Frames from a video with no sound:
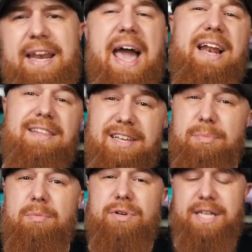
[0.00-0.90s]
And to add a little
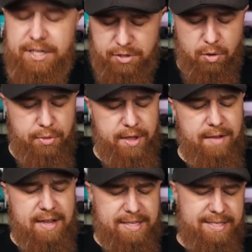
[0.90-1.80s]
bit more texture to the whole thing,
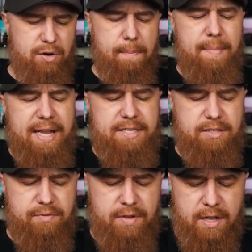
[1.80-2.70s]
I've got this little mix
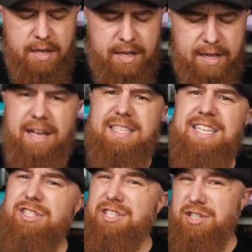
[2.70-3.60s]
of
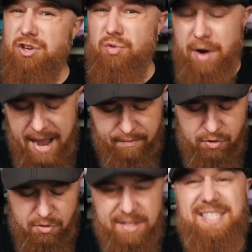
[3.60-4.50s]
essentially just
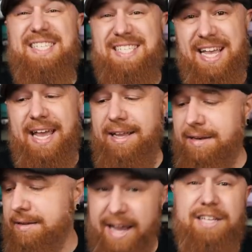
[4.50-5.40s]
gravel and sand.
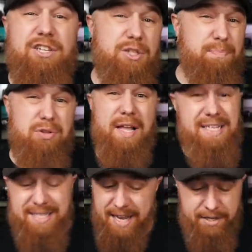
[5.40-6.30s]
And it's just play
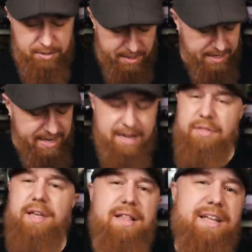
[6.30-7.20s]
sand. You don't need to get
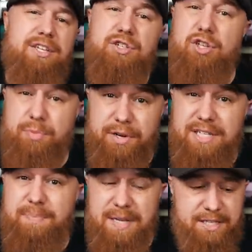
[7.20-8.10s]
anything like super
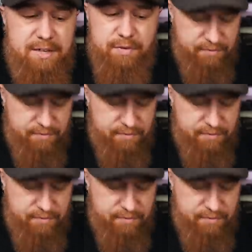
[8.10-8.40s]
expensive or